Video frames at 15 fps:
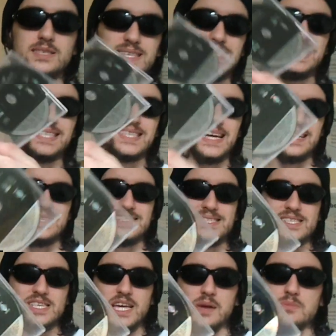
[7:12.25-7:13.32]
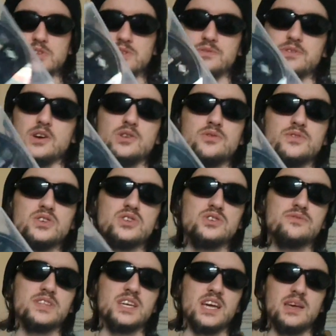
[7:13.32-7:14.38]
It's exactly the same as the final
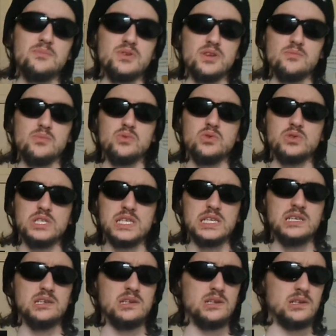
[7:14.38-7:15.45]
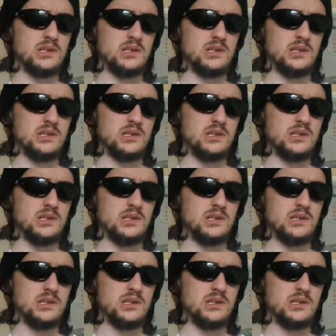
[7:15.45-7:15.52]
version of the game, but I bought it.